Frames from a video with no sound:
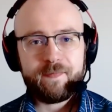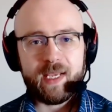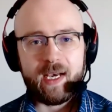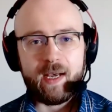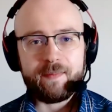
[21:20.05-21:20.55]

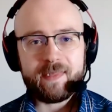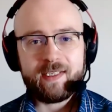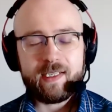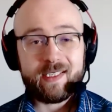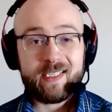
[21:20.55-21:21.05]

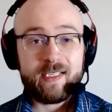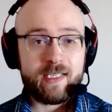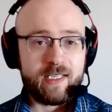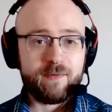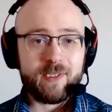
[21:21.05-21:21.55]
10-DLC
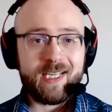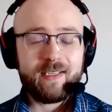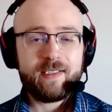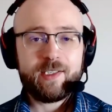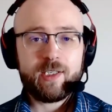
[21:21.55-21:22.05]
stands for
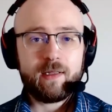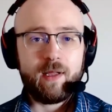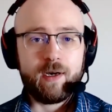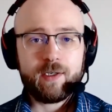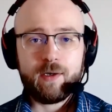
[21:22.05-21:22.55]
10-digit
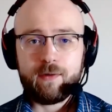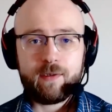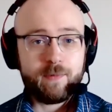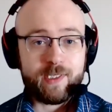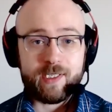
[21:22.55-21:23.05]
long
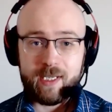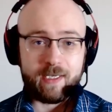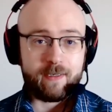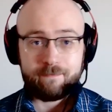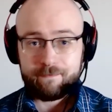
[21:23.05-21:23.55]
code, which is like